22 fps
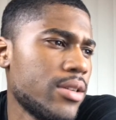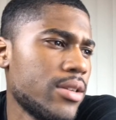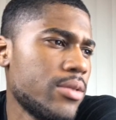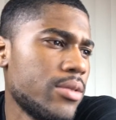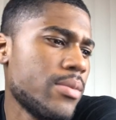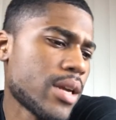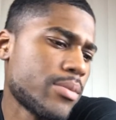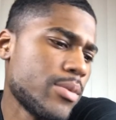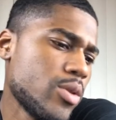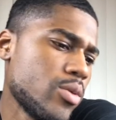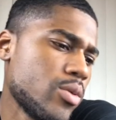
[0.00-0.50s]
You
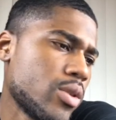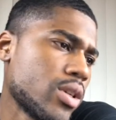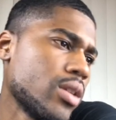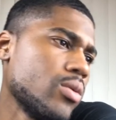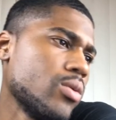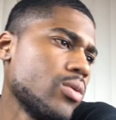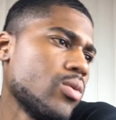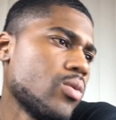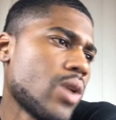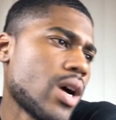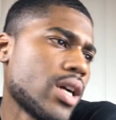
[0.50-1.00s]
make me want to
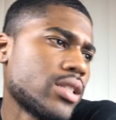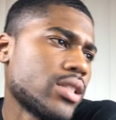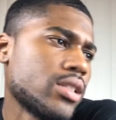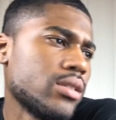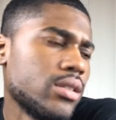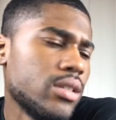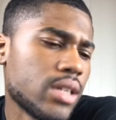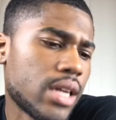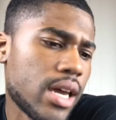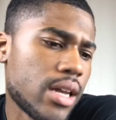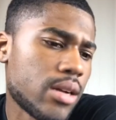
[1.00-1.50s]
watch it.
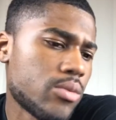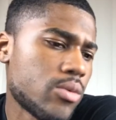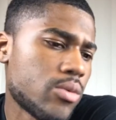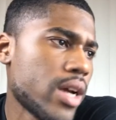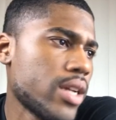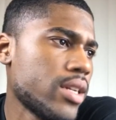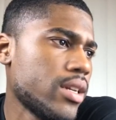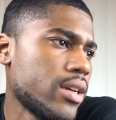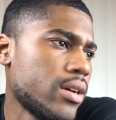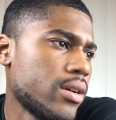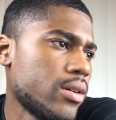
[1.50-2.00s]
Look at it
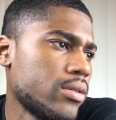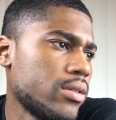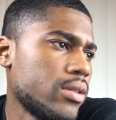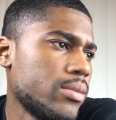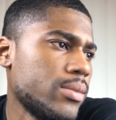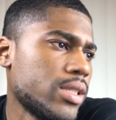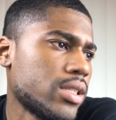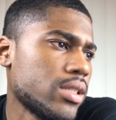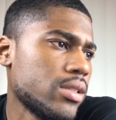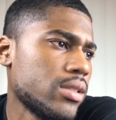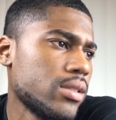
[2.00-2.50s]
right now. Let me see.